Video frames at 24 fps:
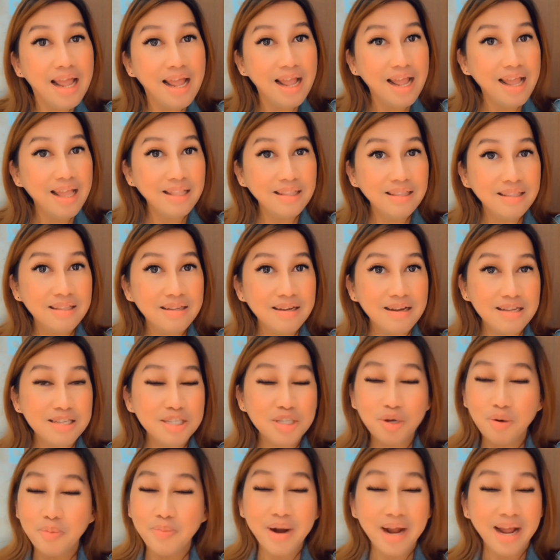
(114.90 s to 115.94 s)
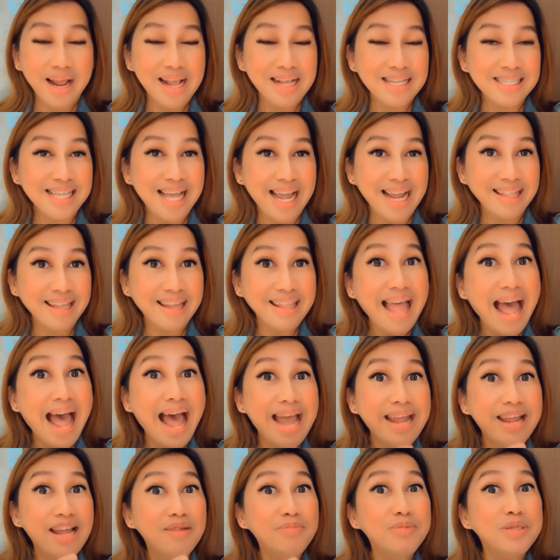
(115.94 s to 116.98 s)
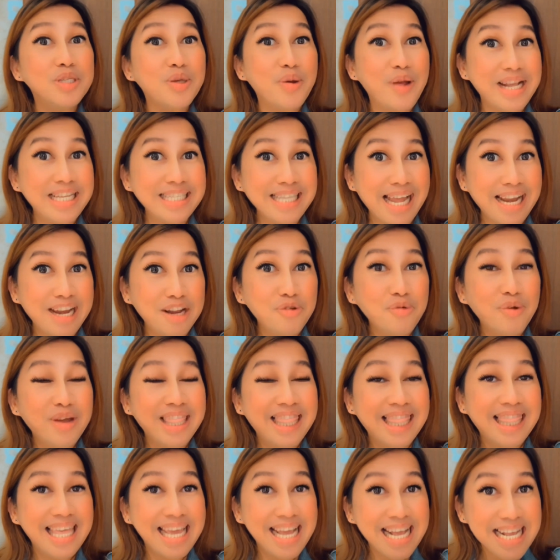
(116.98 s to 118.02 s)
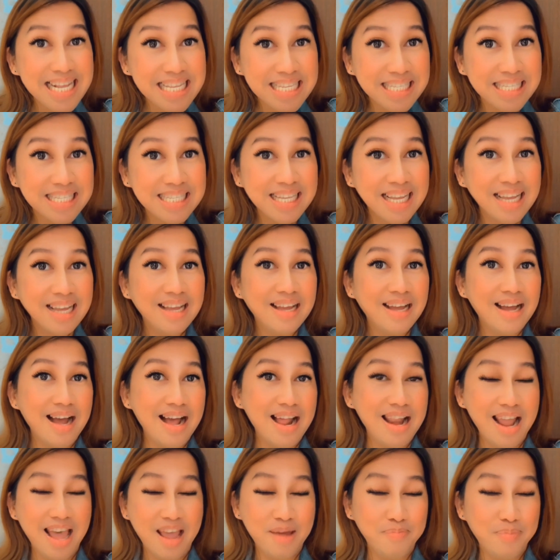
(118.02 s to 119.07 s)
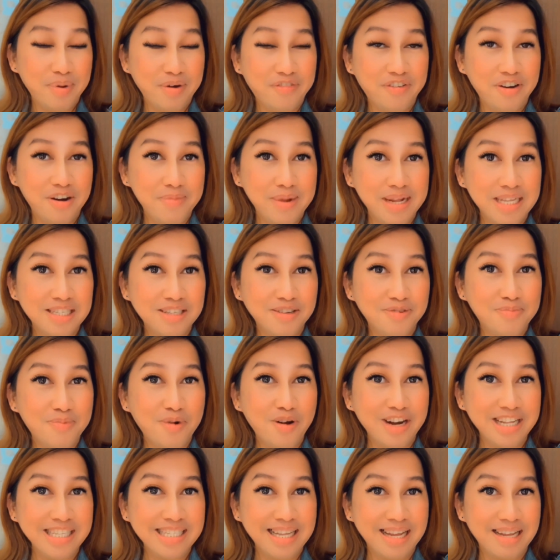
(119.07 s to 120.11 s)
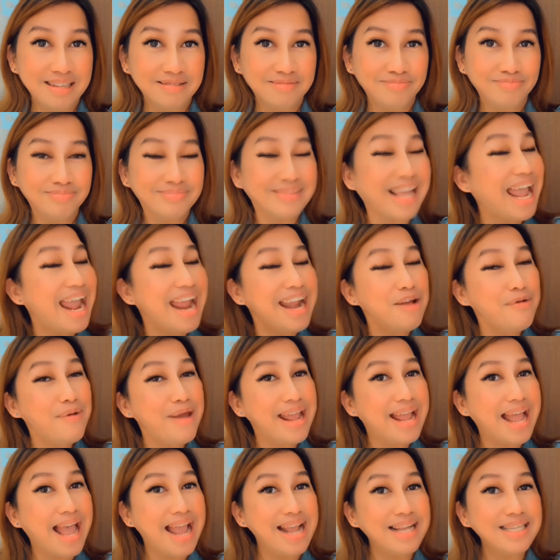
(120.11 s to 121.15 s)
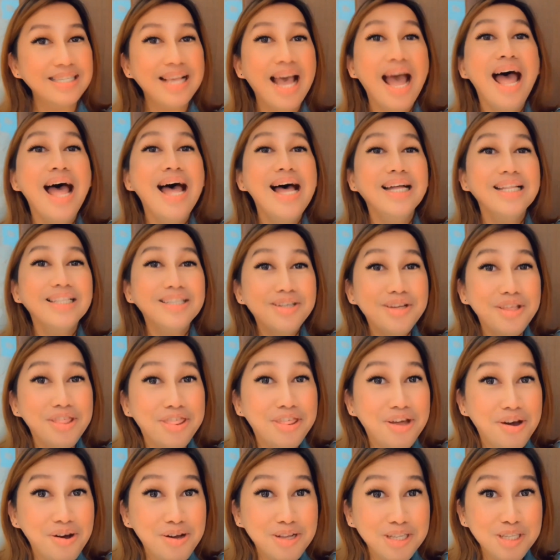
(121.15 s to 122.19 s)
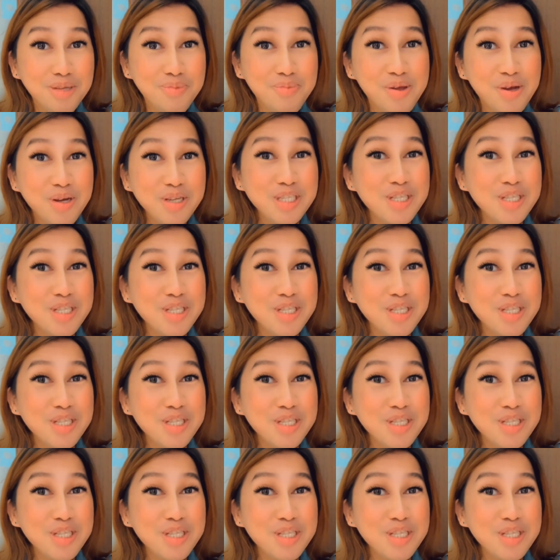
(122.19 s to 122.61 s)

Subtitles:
And sobrang excited. I am so excited with this live performance of Morissette. Anyway, guys, to those of you who's